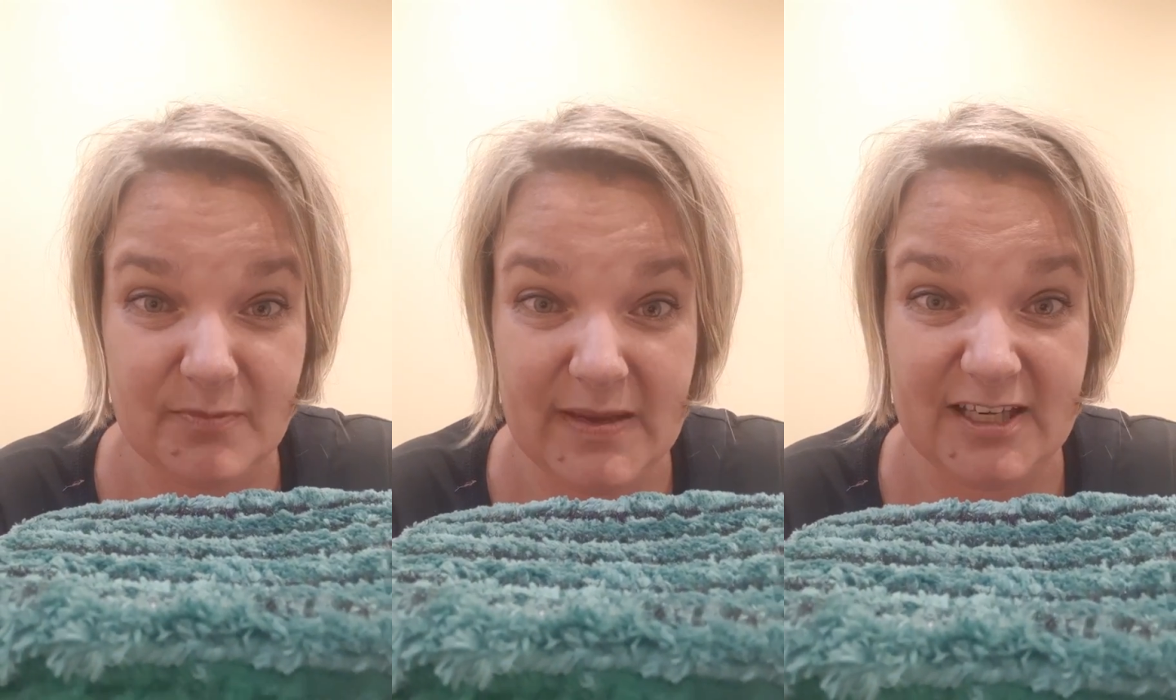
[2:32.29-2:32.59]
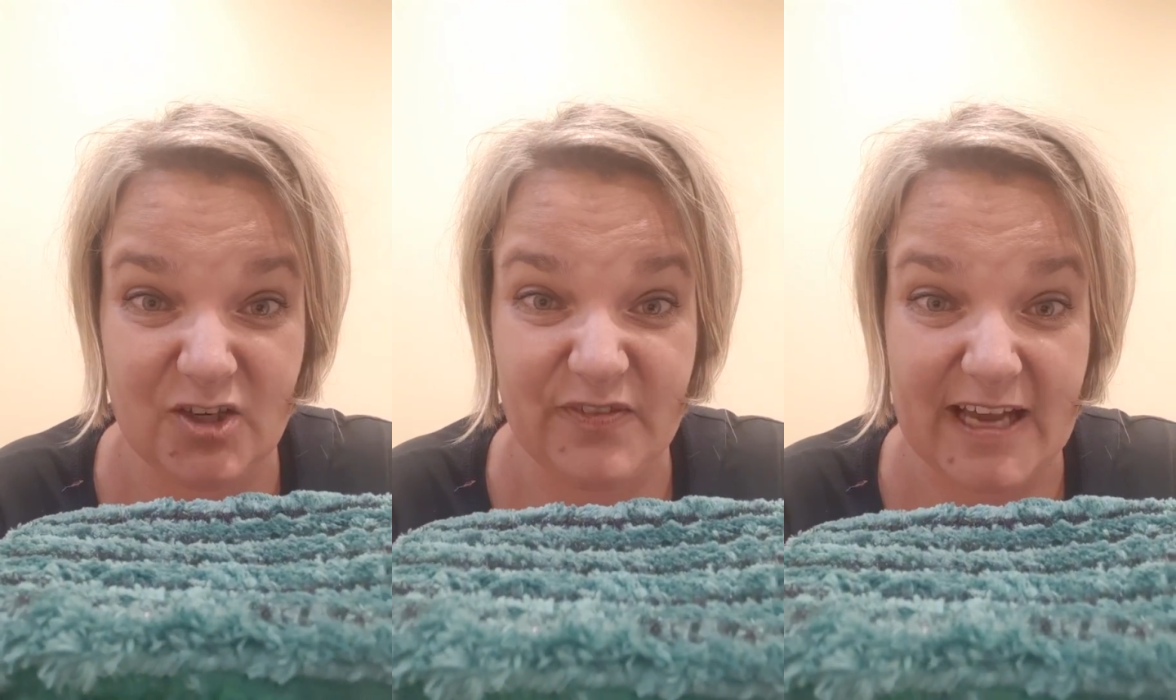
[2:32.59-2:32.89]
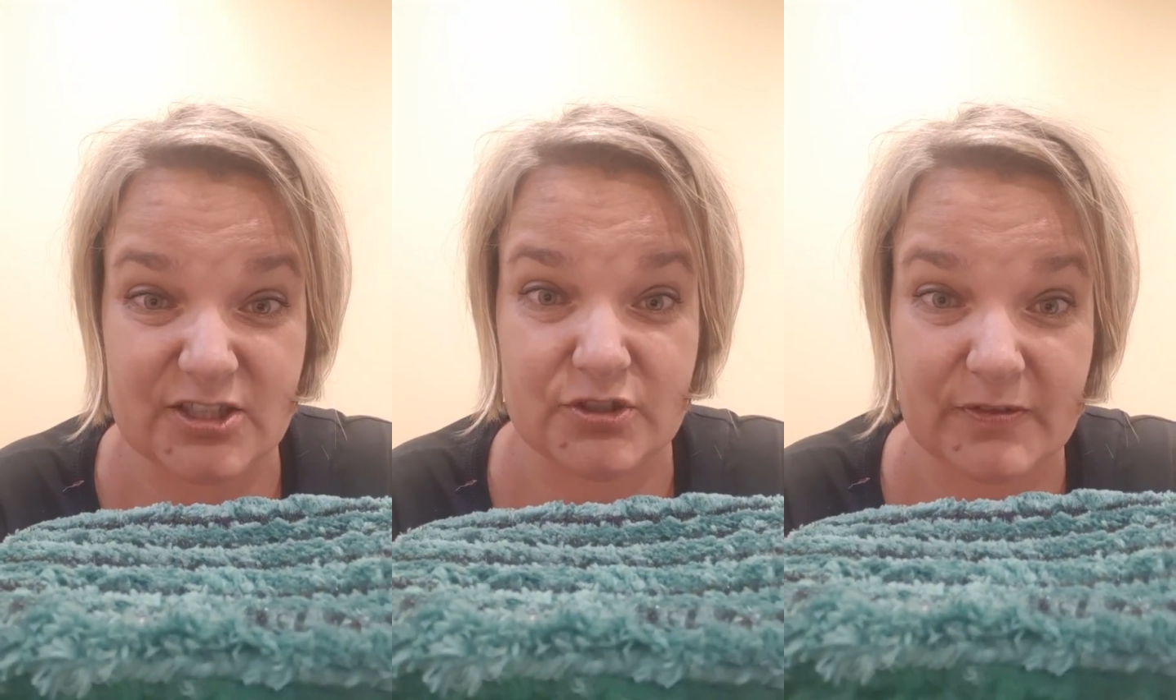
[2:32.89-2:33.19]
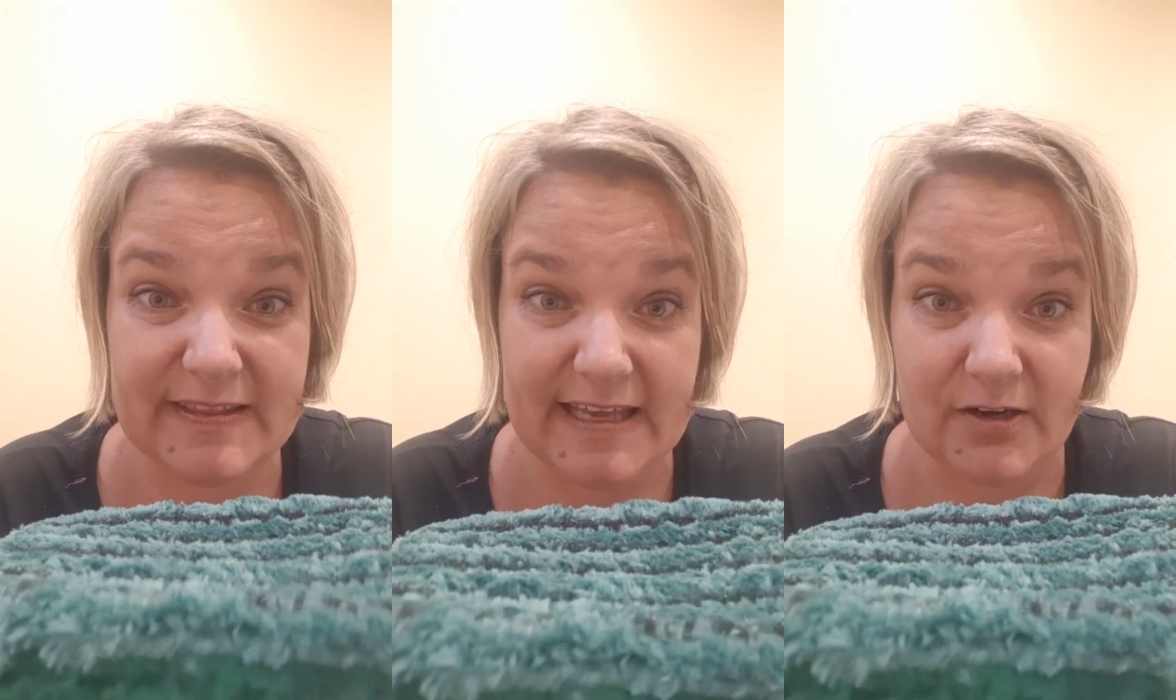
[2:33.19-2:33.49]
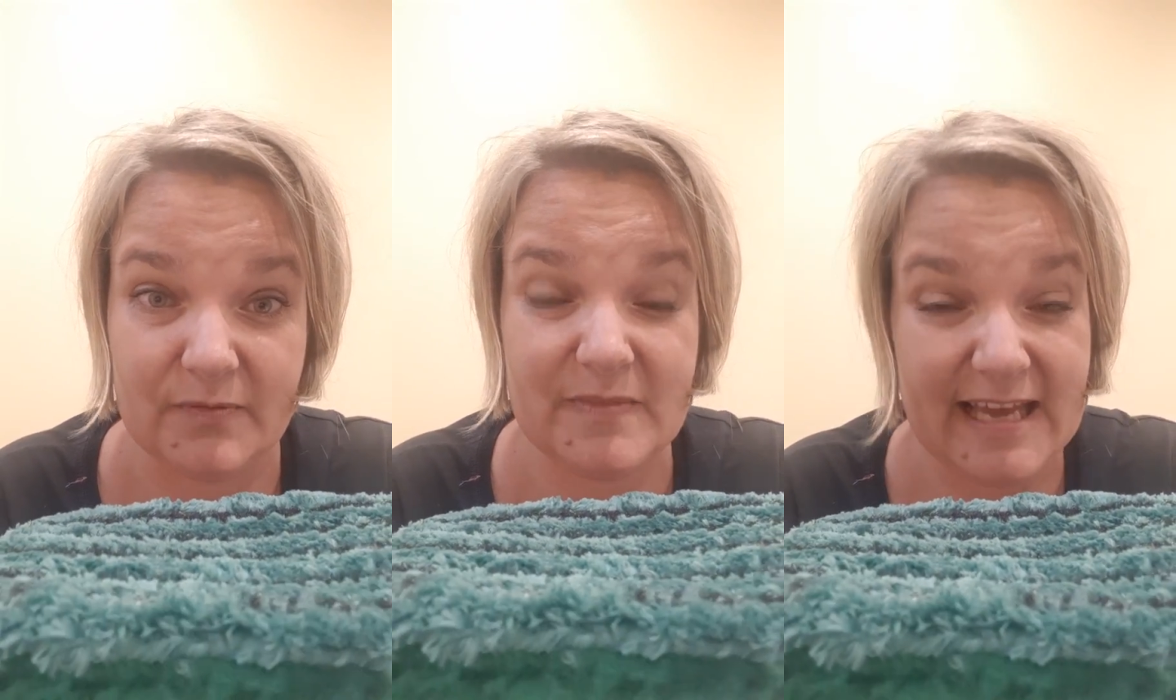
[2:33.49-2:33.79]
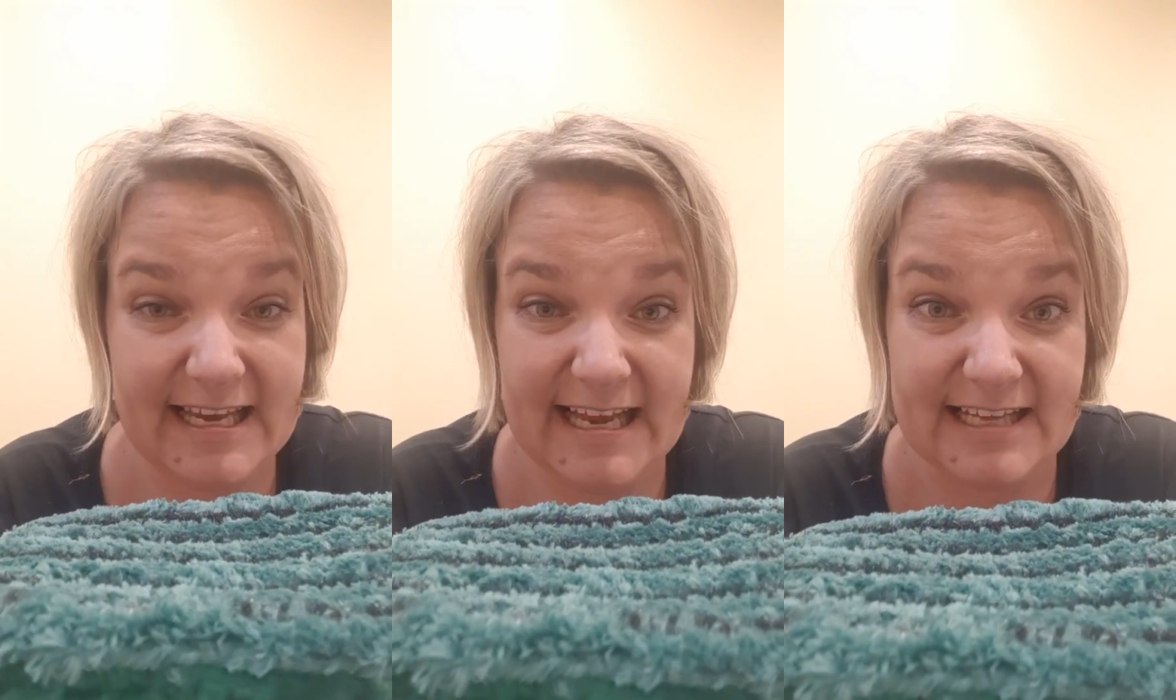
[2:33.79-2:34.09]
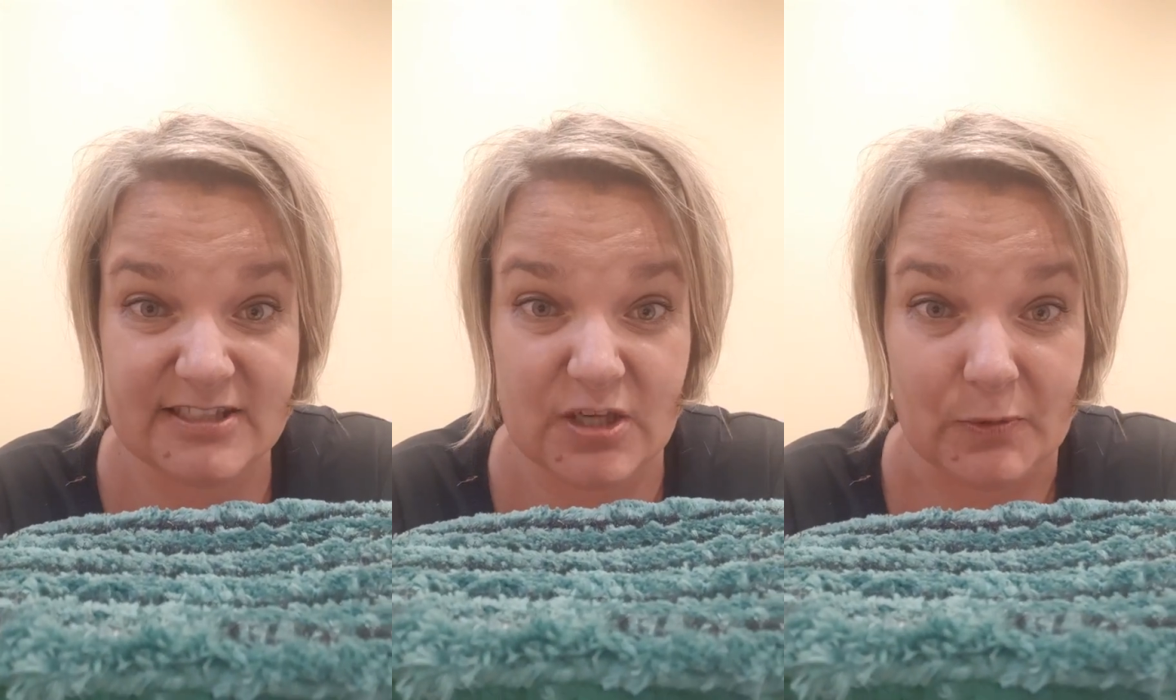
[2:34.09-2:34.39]
manufactured there and
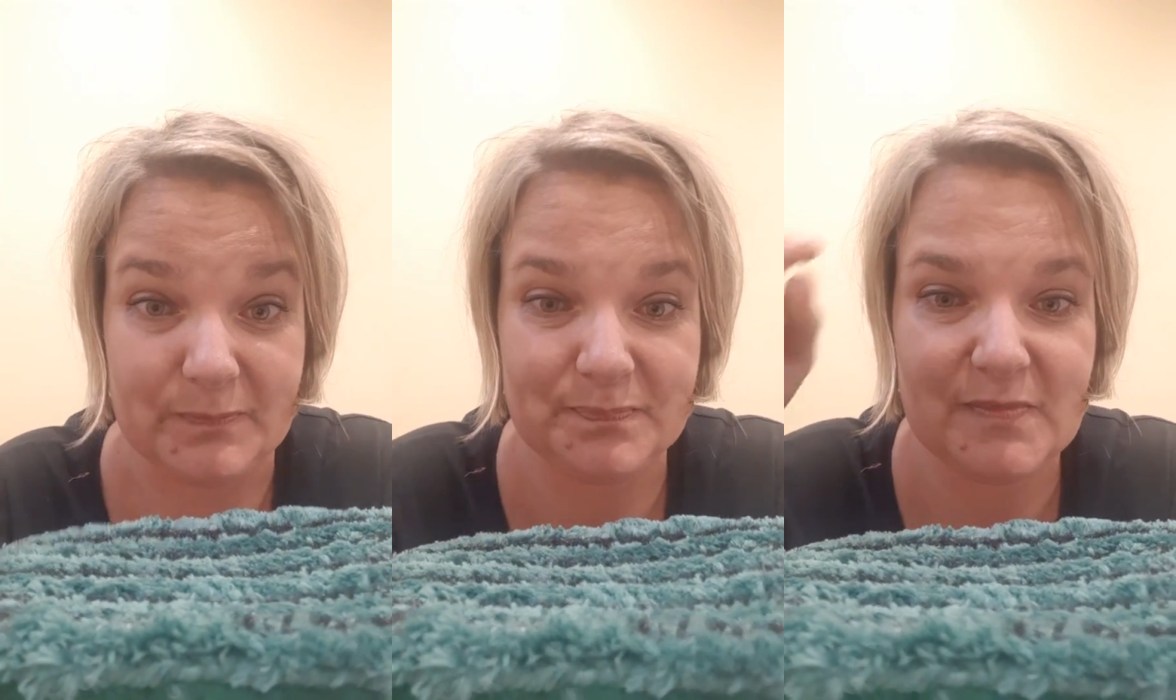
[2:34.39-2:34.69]
hand sewn.